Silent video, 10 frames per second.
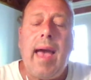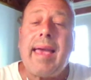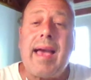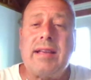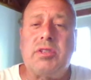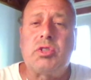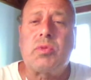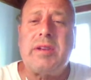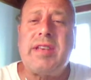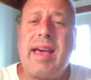Hey guys, it's
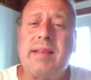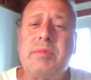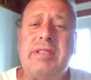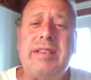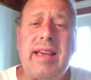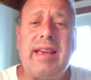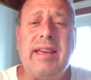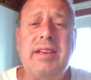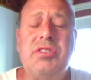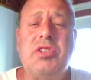Trace Adams. Today
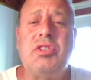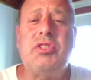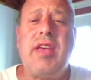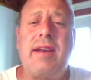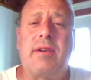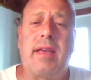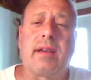is Saturday.